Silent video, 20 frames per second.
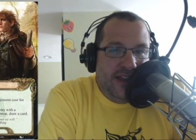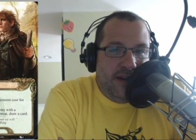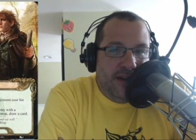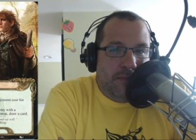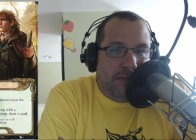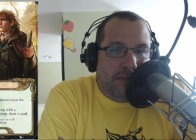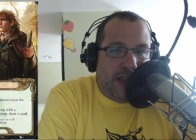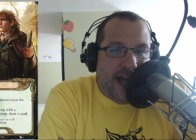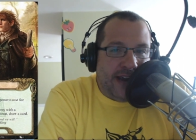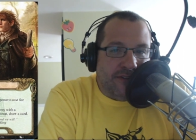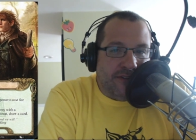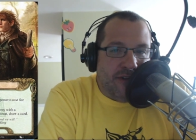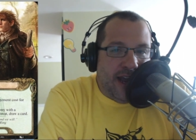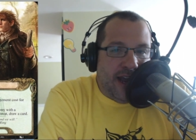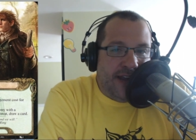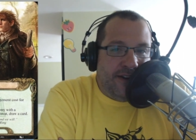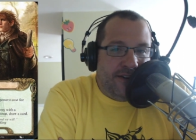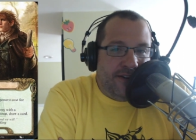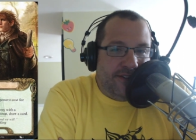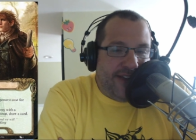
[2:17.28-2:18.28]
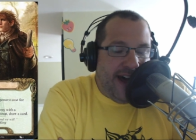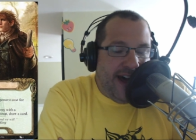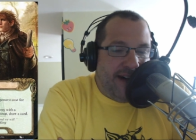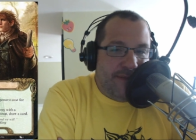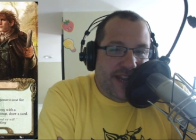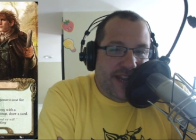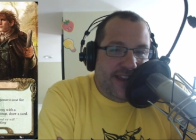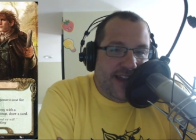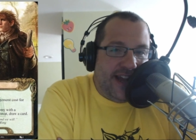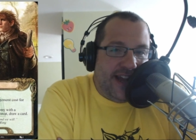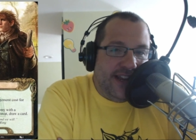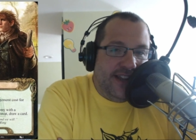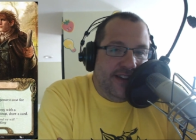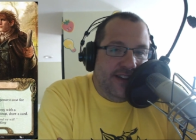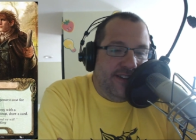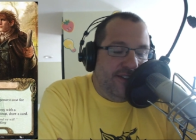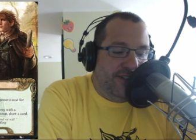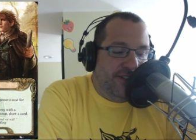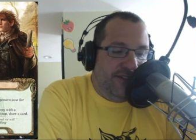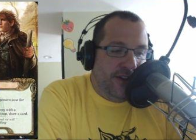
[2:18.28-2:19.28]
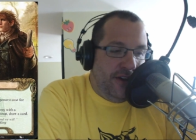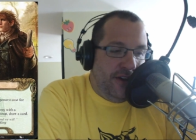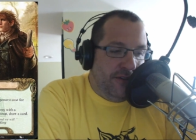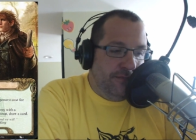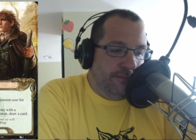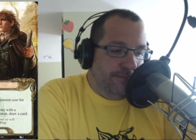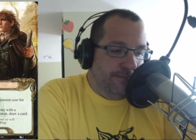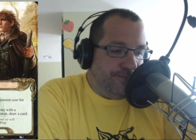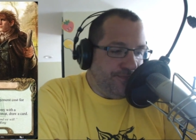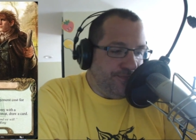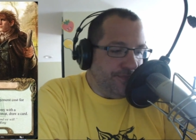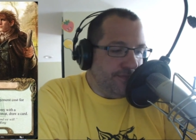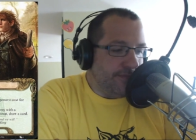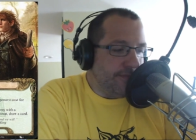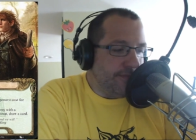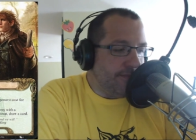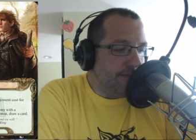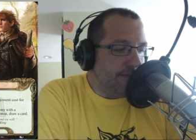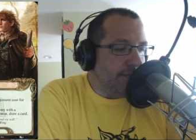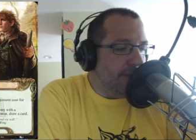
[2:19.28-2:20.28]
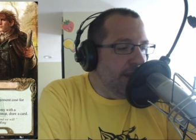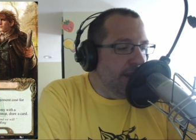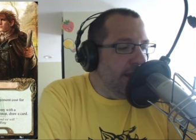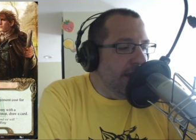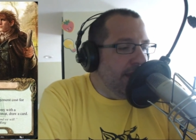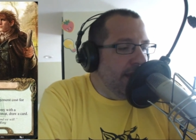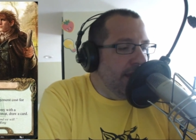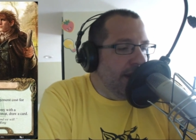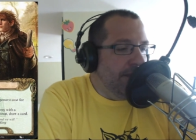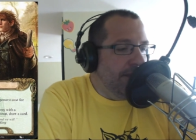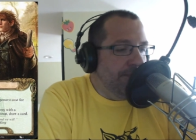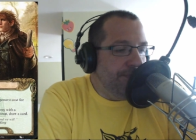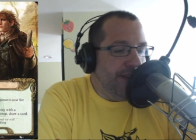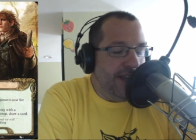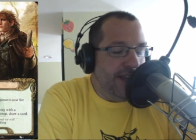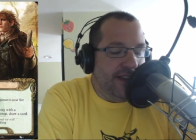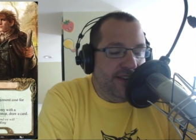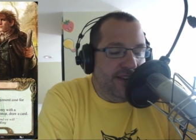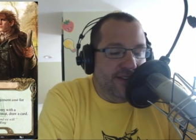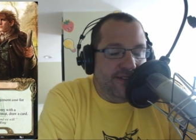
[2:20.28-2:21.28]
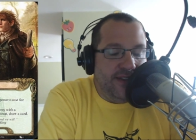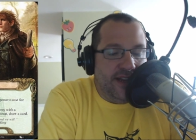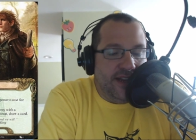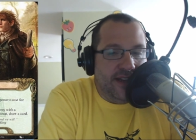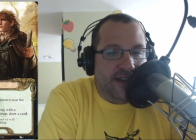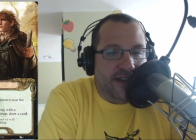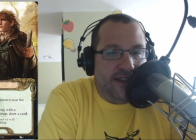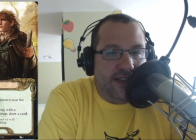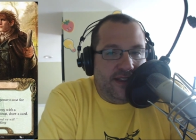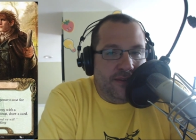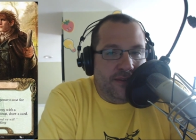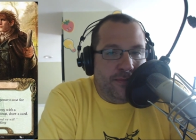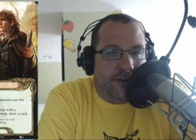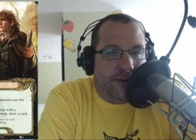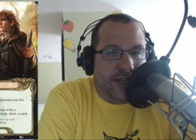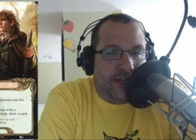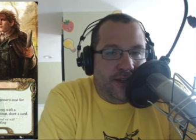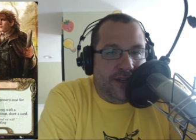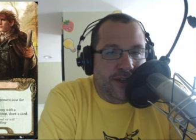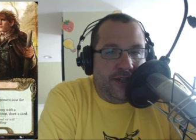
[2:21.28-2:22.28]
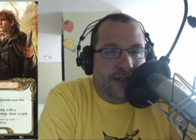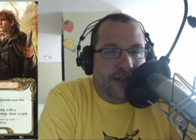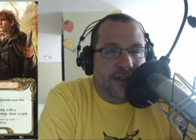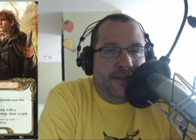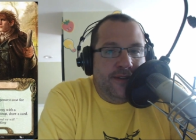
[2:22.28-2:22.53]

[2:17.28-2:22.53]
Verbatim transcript: Black Riders Hobbit deck. So you know he's uh, he's pretty good.